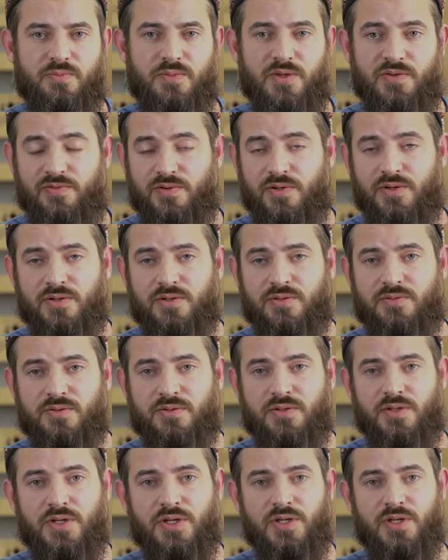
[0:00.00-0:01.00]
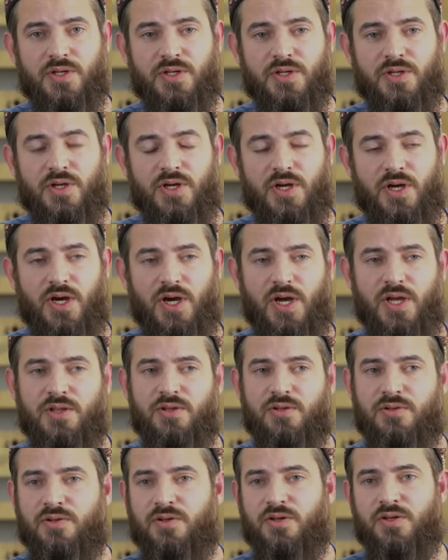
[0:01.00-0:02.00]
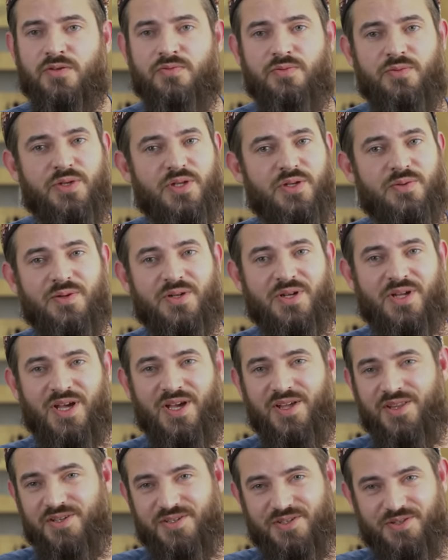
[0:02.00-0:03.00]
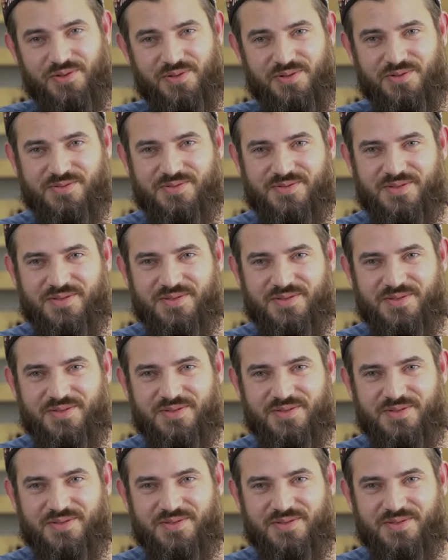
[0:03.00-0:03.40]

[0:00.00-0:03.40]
before, I don't know if we even had a shoe.